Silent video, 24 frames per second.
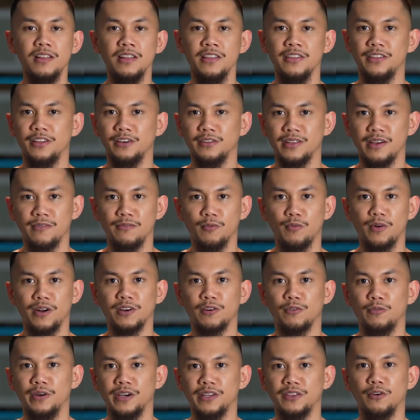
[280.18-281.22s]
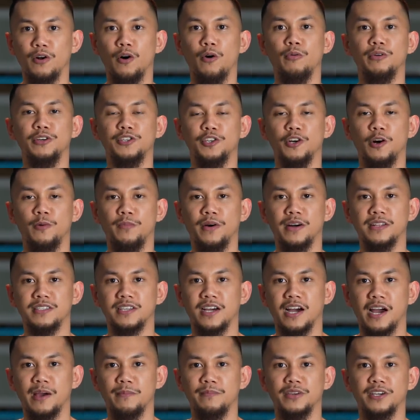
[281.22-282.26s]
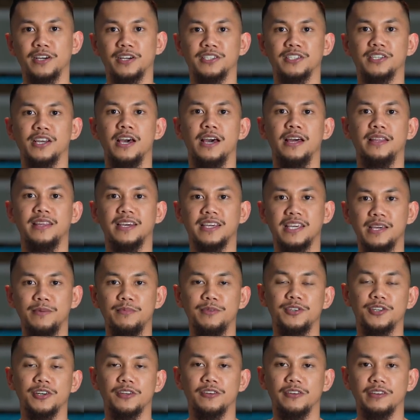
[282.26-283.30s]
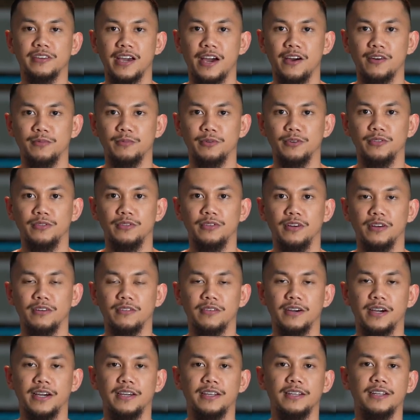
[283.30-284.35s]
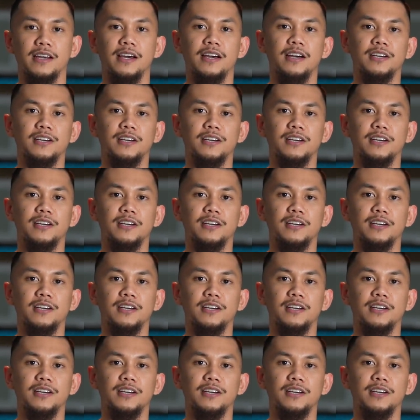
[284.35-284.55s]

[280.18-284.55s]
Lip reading: They'll never want to quit. They'll always show up on time because they keep each other accountable, right?